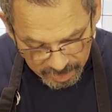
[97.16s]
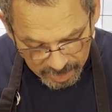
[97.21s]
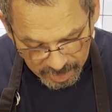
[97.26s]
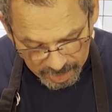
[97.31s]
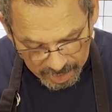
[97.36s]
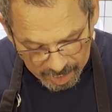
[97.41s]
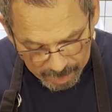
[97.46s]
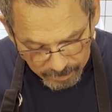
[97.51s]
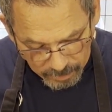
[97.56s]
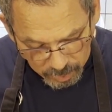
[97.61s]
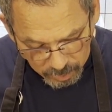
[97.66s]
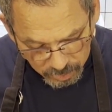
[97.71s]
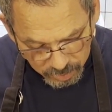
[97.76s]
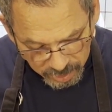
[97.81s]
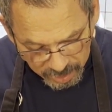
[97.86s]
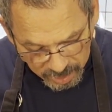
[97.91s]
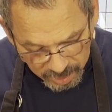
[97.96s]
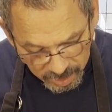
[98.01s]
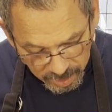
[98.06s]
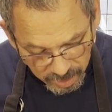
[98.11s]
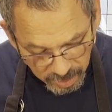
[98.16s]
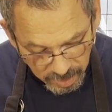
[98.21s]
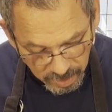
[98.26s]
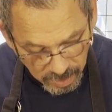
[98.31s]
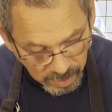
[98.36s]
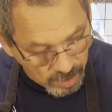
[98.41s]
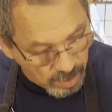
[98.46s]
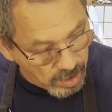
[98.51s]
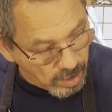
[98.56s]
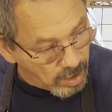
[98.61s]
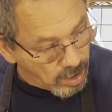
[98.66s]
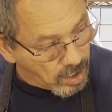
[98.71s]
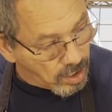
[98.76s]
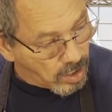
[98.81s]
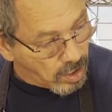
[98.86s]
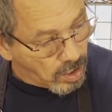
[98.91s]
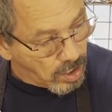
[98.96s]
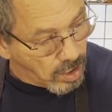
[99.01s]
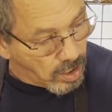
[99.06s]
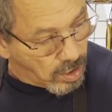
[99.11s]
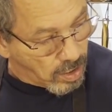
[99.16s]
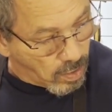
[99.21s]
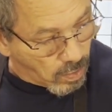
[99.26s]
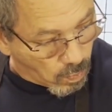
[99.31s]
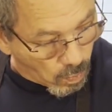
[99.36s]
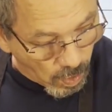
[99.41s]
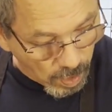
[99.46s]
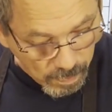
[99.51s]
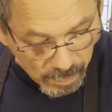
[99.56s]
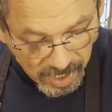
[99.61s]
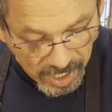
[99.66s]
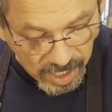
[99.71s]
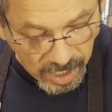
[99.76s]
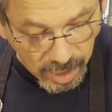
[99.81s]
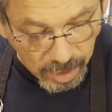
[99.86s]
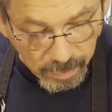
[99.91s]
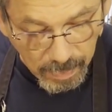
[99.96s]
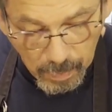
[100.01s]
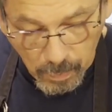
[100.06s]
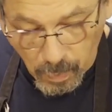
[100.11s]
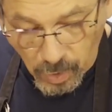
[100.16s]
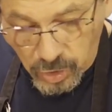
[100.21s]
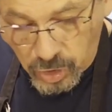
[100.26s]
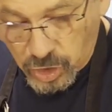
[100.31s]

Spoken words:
And I'm using 1 medium and 1